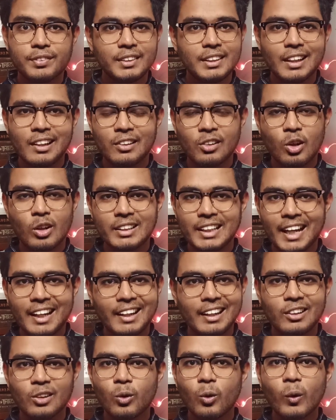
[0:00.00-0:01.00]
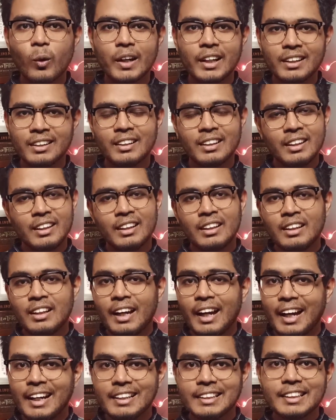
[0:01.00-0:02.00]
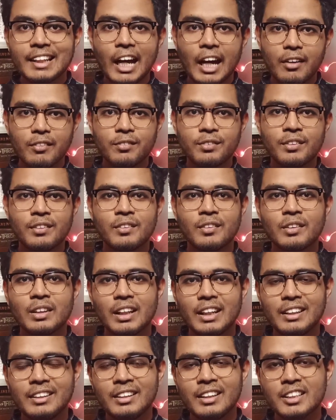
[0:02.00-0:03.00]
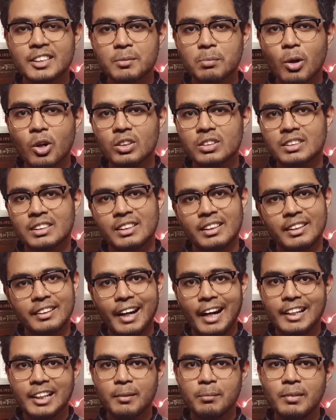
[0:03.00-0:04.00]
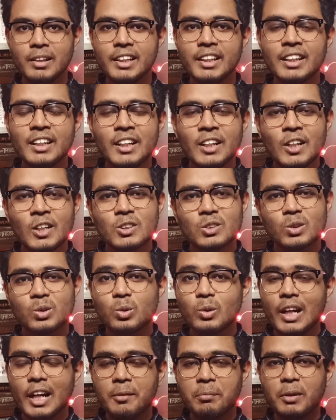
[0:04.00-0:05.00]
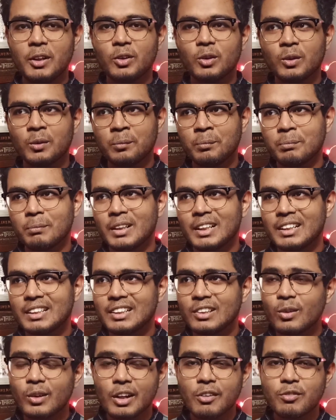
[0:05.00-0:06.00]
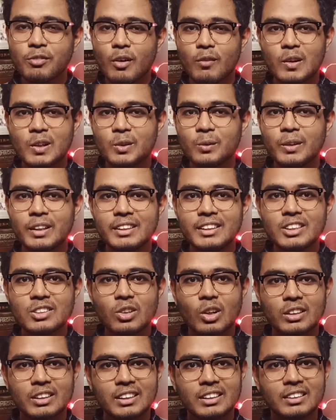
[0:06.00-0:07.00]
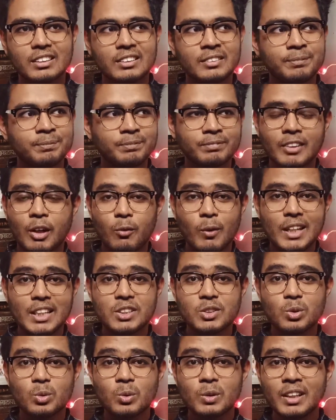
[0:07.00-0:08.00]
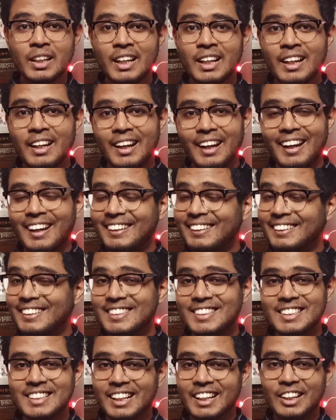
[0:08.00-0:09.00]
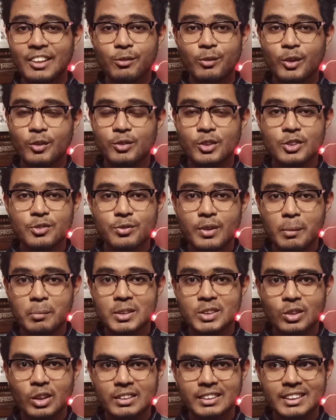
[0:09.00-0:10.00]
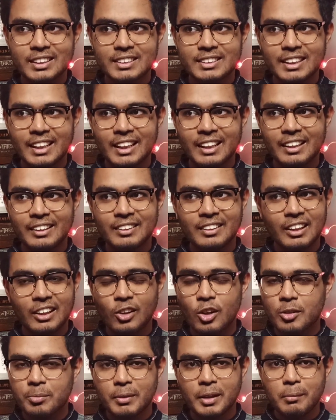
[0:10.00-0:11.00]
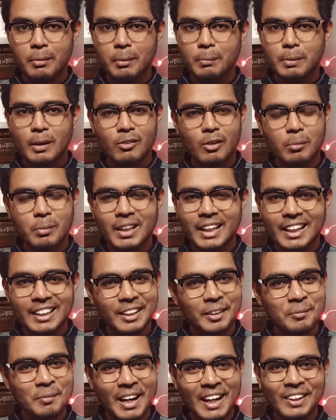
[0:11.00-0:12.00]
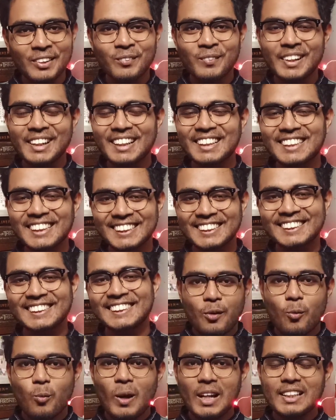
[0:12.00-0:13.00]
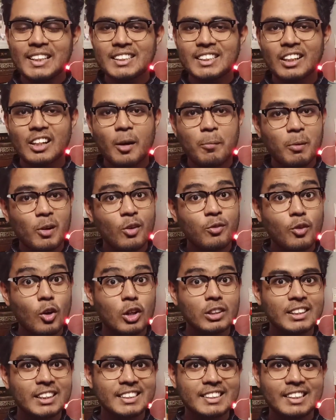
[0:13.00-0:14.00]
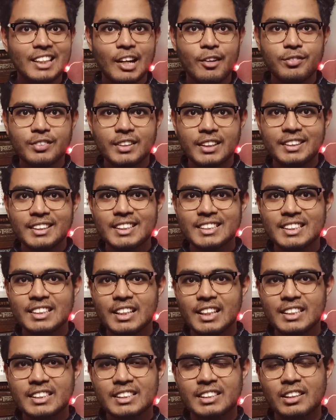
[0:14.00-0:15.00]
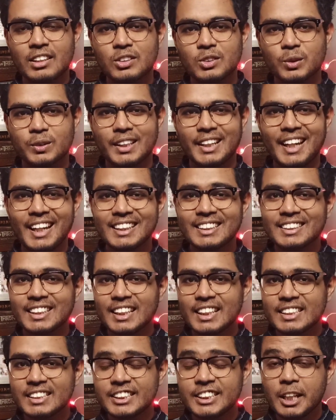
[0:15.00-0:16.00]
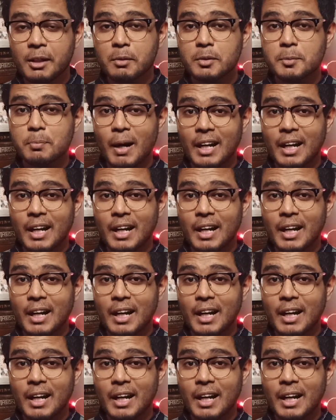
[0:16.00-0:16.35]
they are not, I can go in and dive in his books randomly. So do let me know, but looking forward to read this author very soon. And this is again one of those famous authors, and a lot many people will be getting mad over it. Well, just a couple of authors left in this list. So the next is James